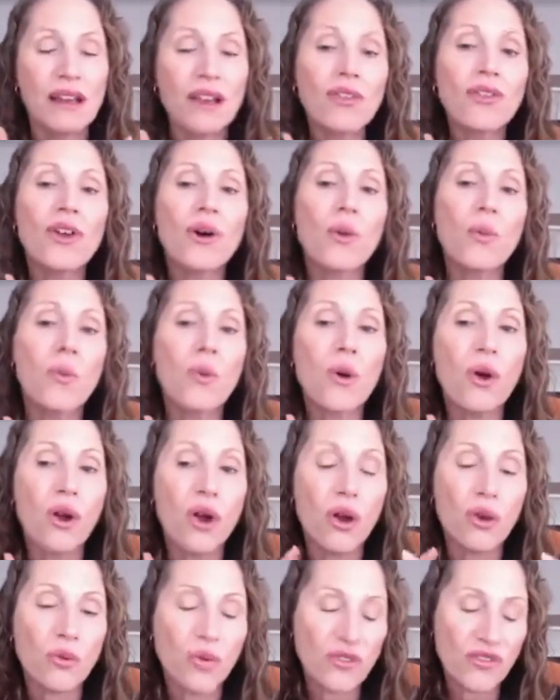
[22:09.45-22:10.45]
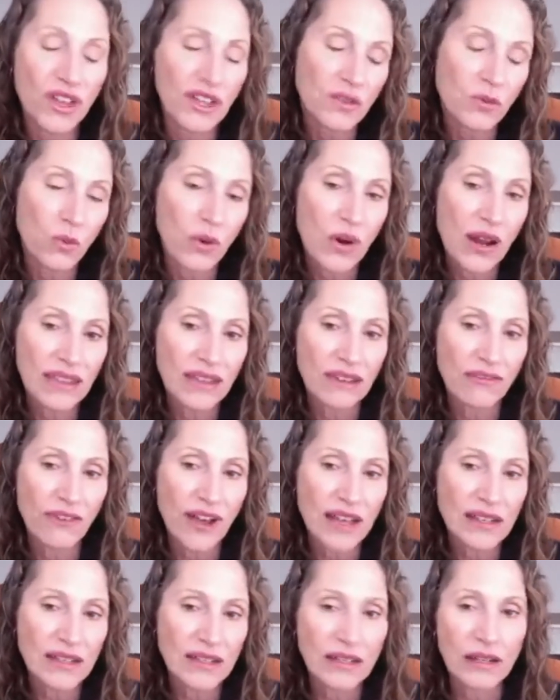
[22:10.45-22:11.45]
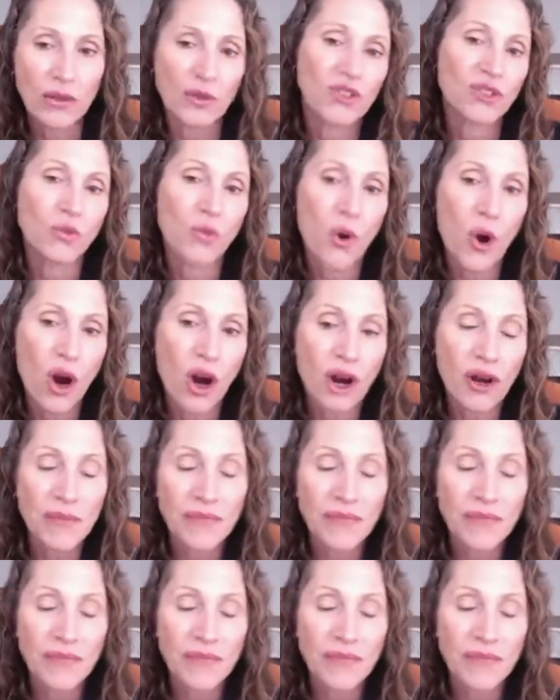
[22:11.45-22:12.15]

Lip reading: that's where the fat cells were.